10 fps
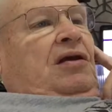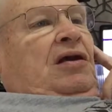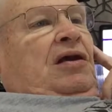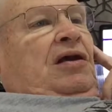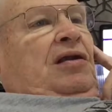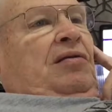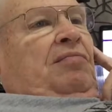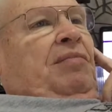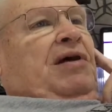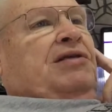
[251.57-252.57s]

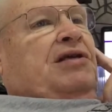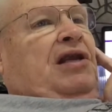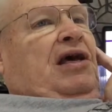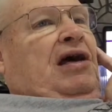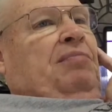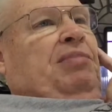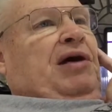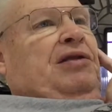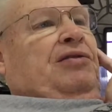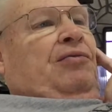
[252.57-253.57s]
And basically, I
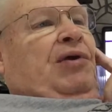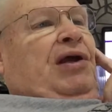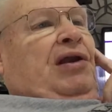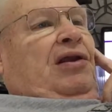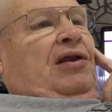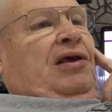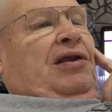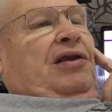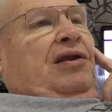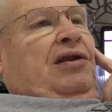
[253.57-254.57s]
paid the rental,
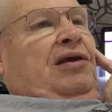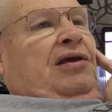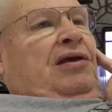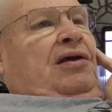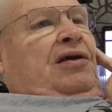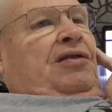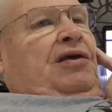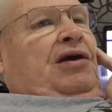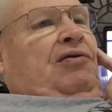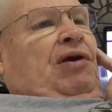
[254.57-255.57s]
and
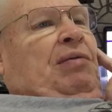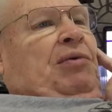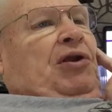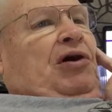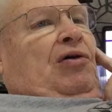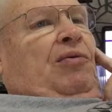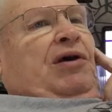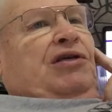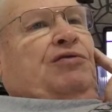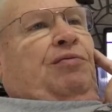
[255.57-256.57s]
the agreement
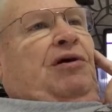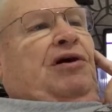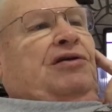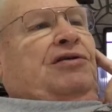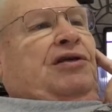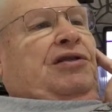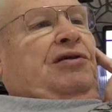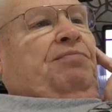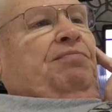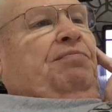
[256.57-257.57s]
always was that
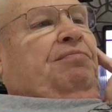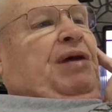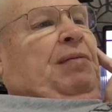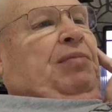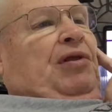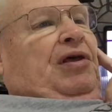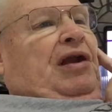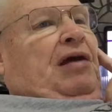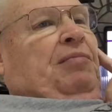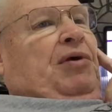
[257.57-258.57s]
the people
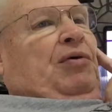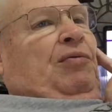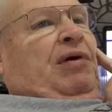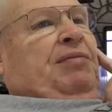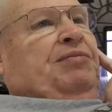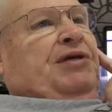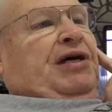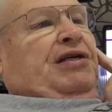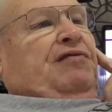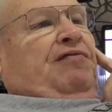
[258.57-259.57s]
that I built
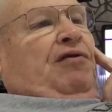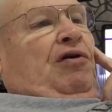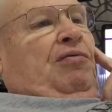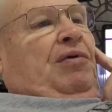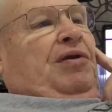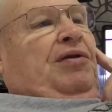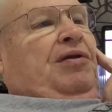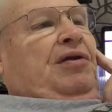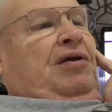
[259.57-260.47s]
websites for would